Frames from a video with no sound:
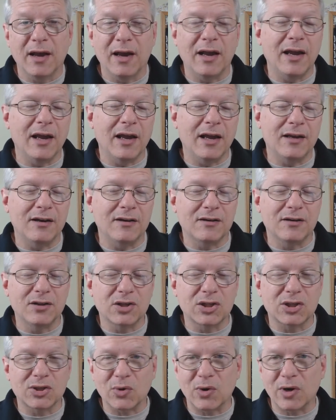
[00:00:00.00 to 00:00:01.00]
And
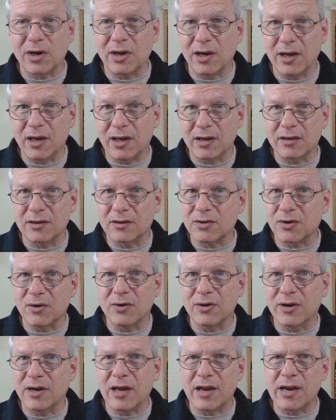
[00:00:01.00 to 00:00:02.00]
the shortcut
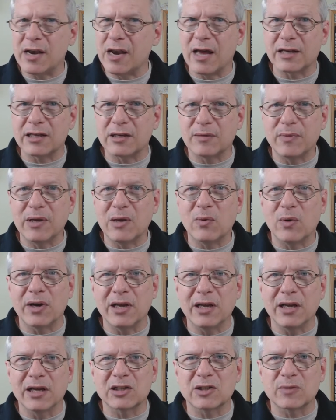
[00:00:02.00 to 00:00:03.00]
turned out not to be
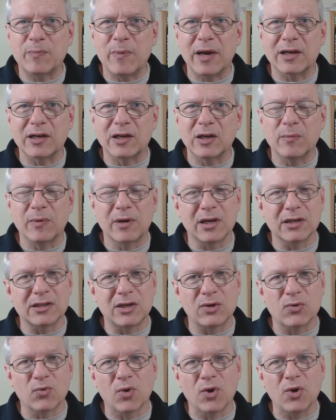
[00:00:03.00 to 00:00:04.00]
what he expected
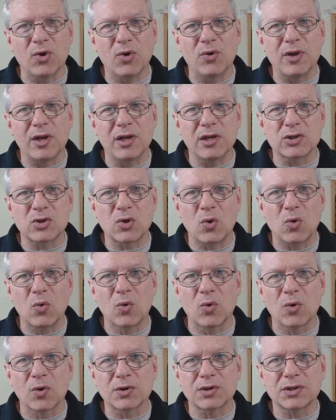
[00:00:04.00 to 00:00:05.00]
because he rode his
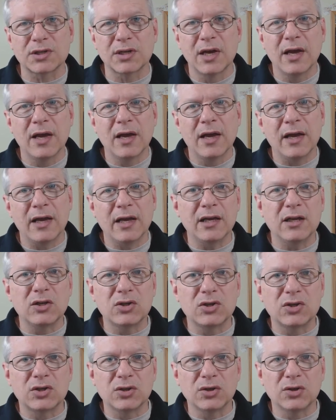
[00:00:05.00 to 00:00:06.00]
horse
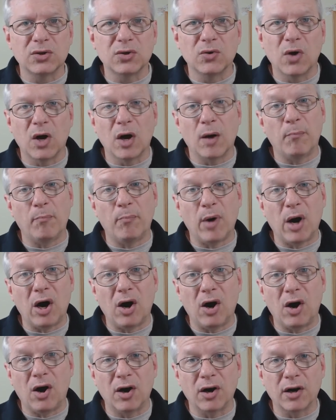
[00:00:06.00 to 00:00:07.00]
into a
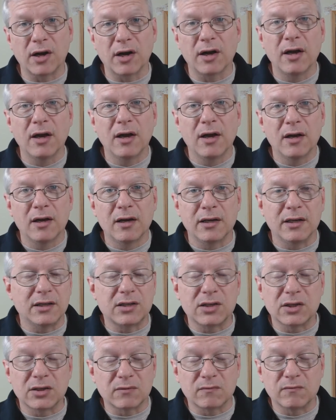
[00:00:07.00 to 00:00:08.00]
bog,
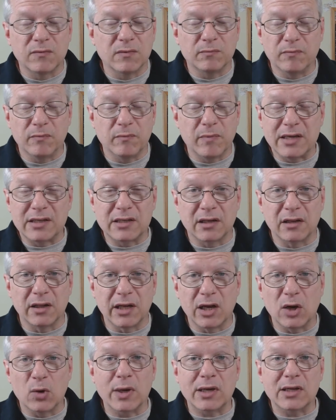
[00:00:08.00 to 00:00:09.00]
into
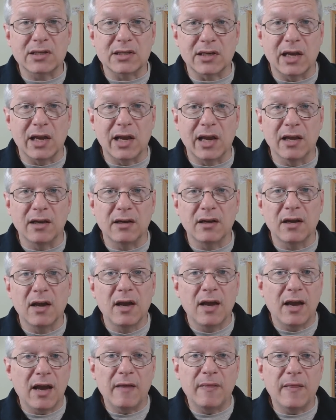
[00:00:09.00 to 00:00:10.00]
basically quicksand,
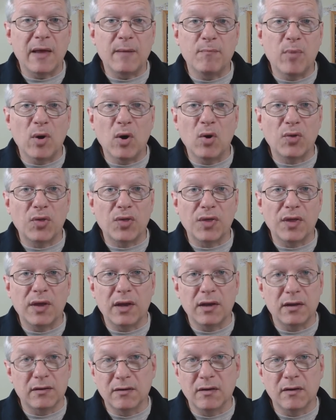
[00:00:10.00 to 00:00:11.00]
and they both
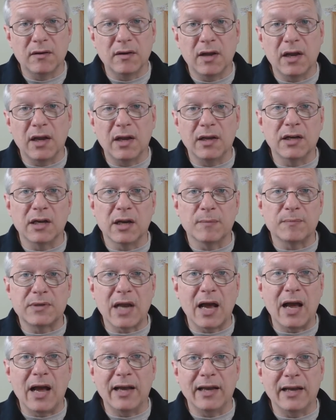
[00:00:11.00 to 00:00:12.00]
ended
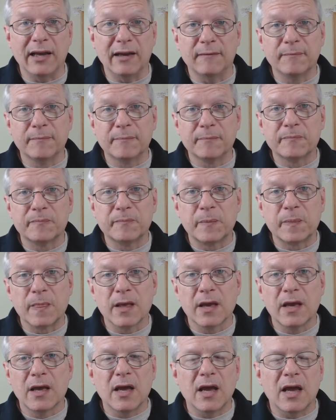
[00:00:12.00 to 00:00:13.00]
up dying.
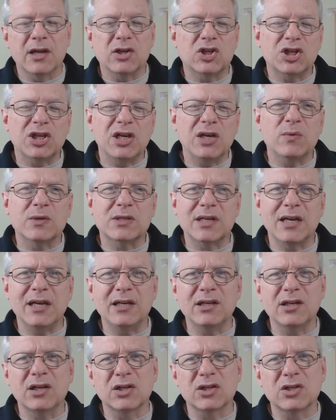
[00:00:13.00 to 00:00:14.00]
And she was
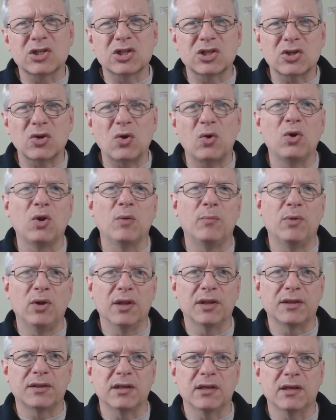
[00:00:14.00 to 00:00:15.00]

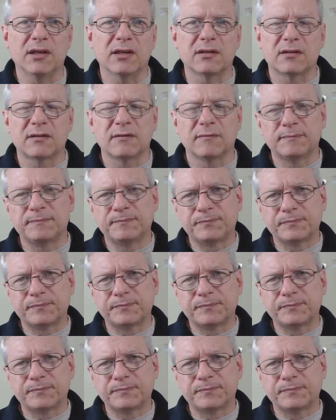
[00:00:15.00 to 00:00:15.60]
inconsolable at this.